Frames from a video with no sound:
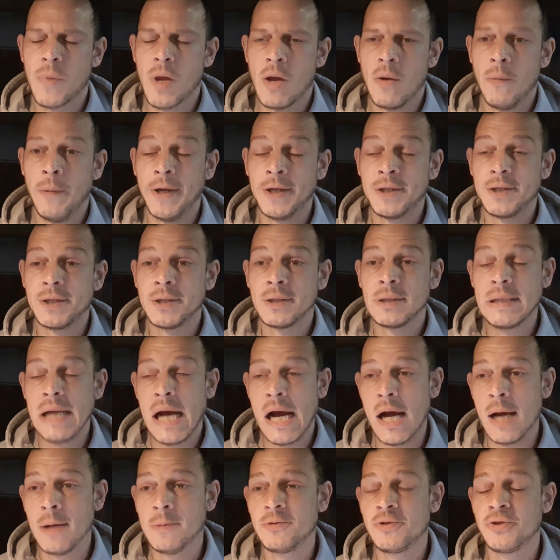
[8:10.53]
which at
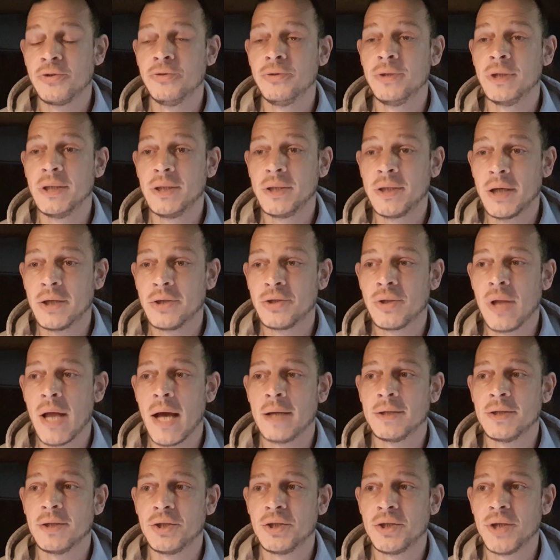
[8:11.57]
times through
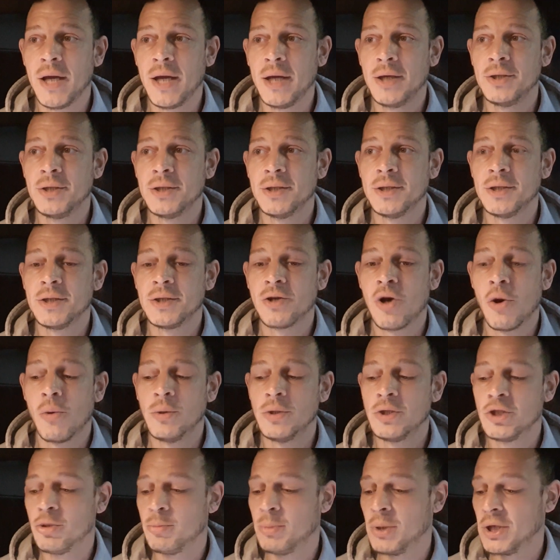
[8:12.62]
decentralized exchanges is
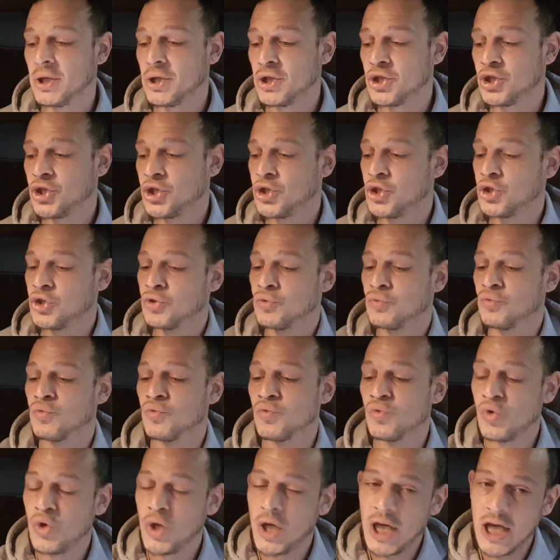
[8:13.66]
going to be
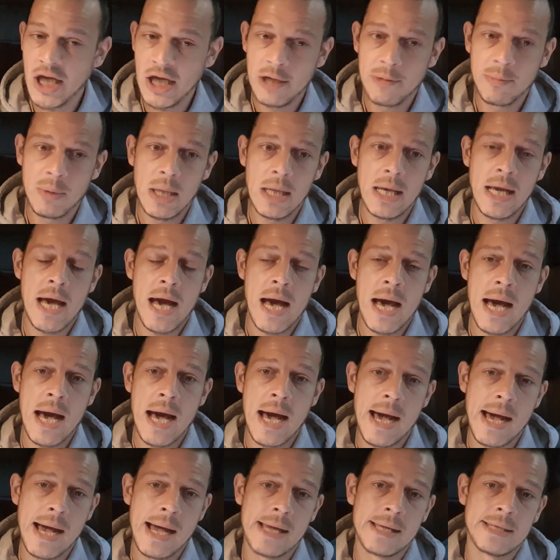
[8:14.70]
extremely
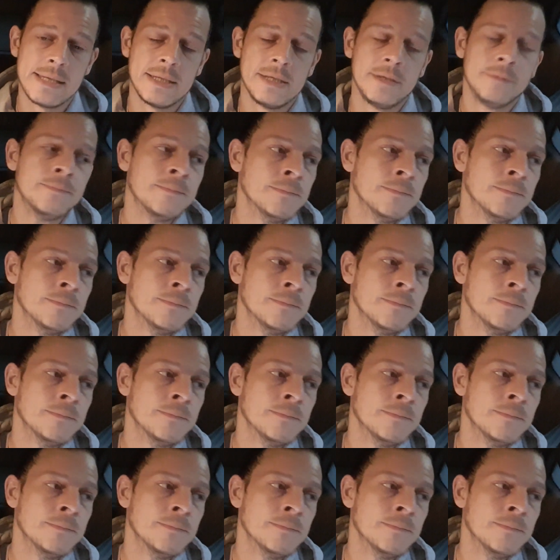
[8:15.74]
hard.